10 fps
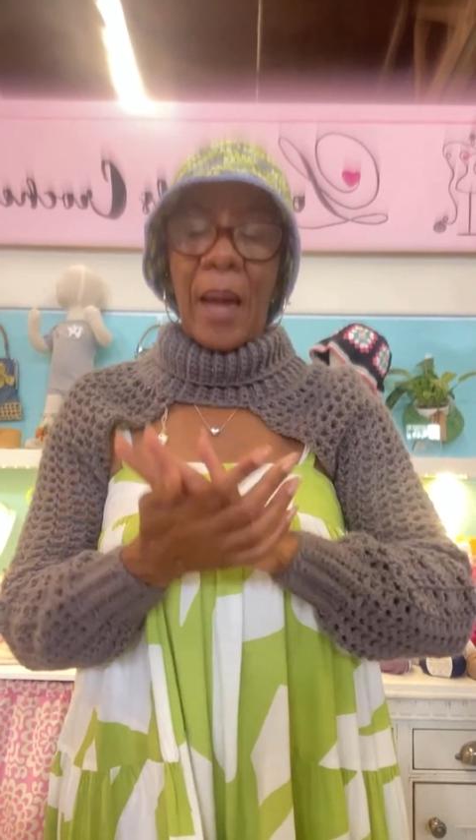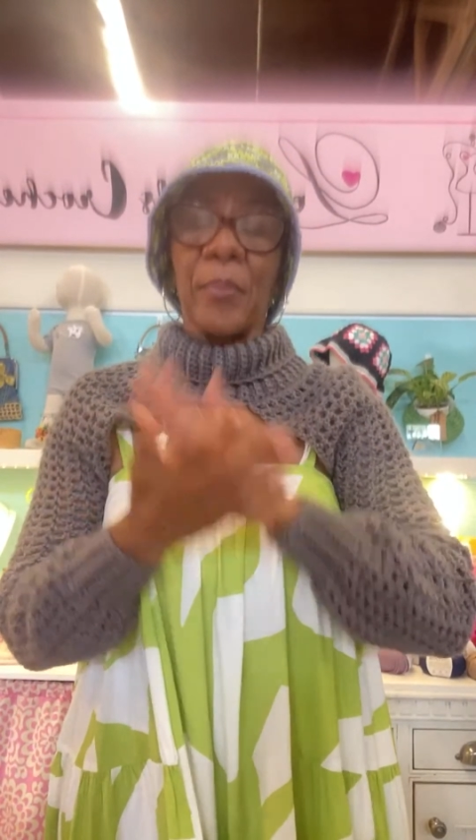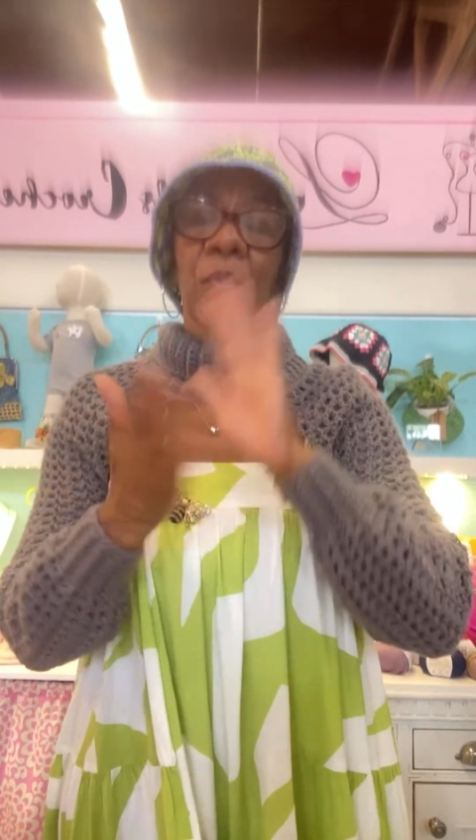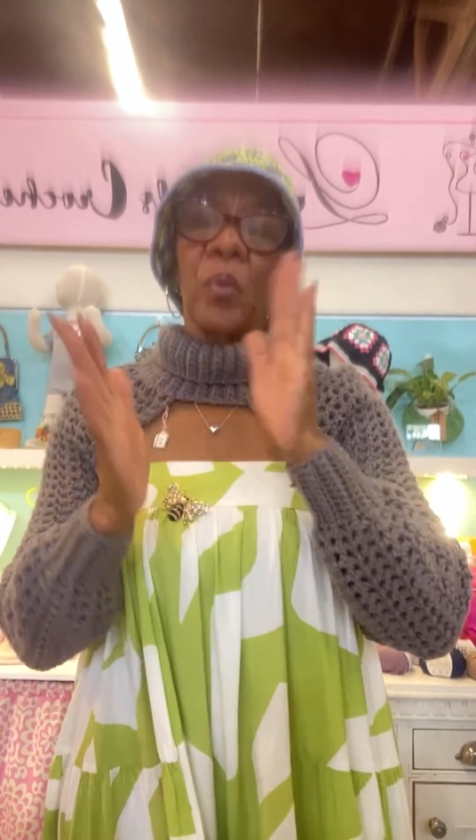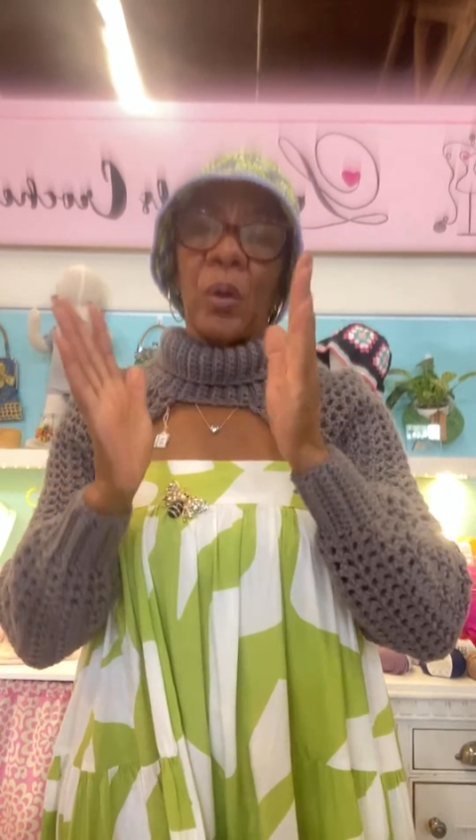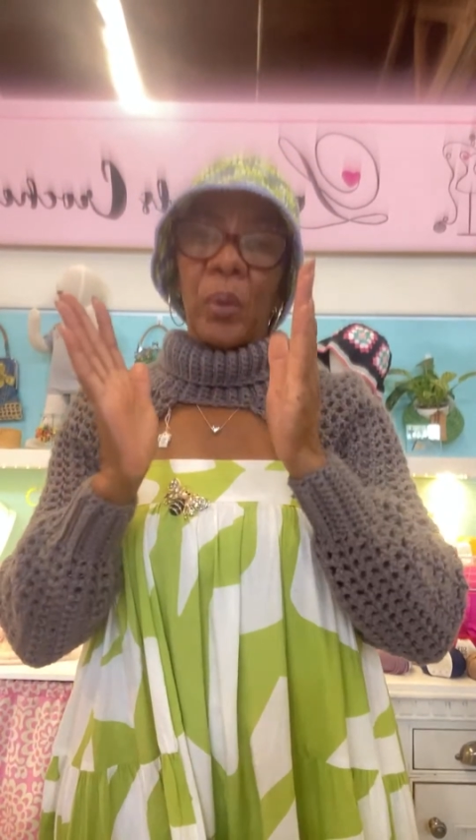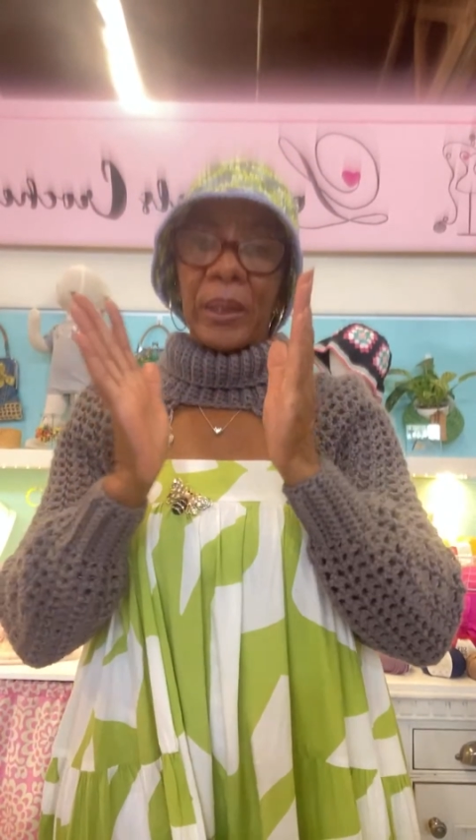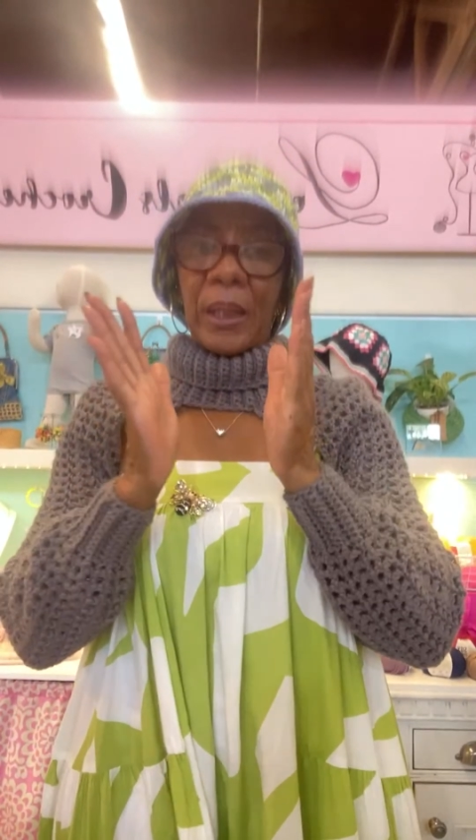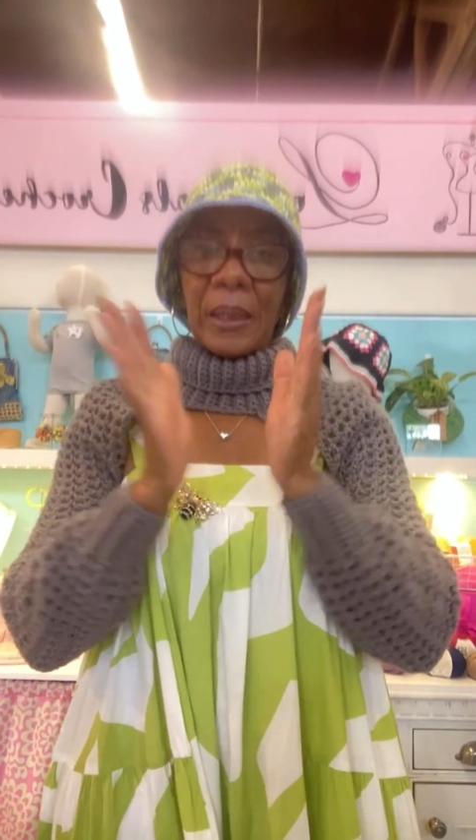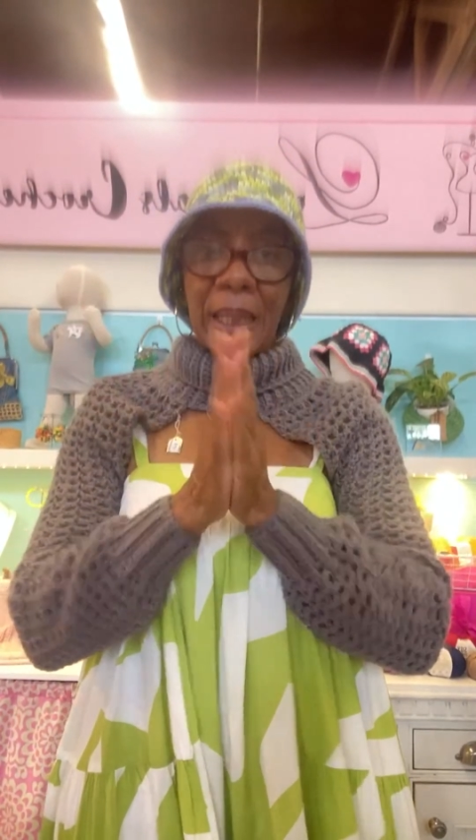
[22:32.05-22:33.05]
when the
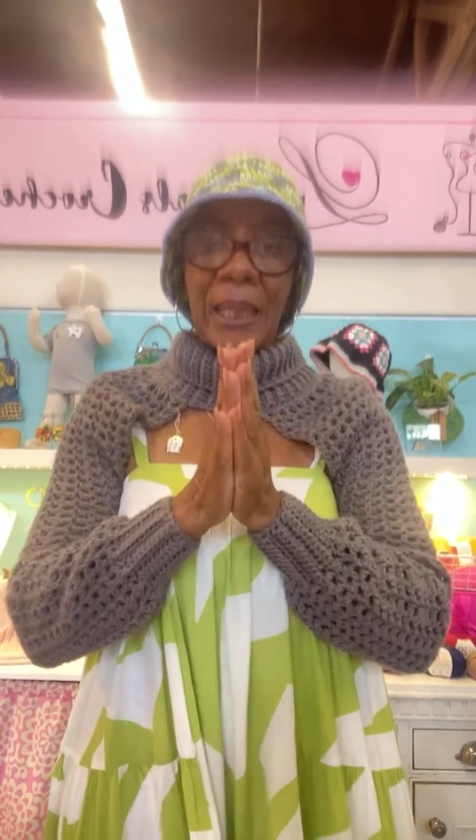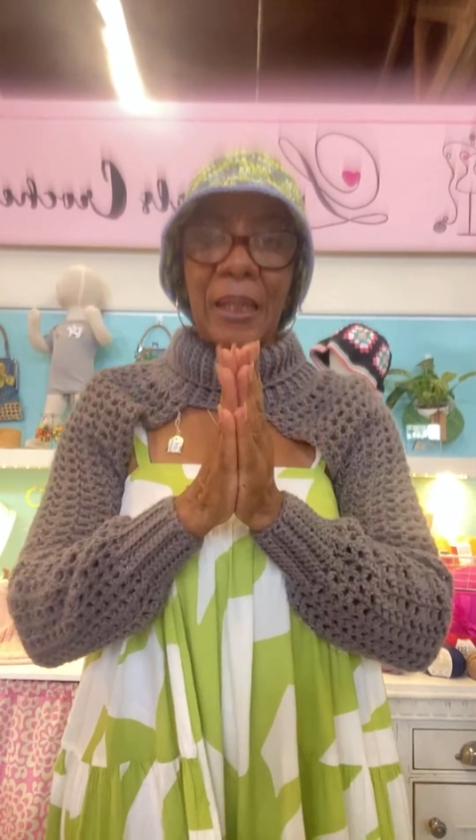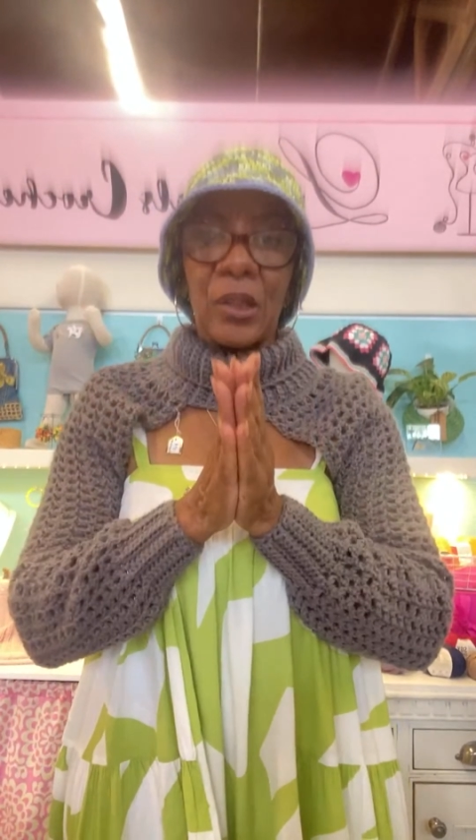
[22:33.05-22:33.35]
link is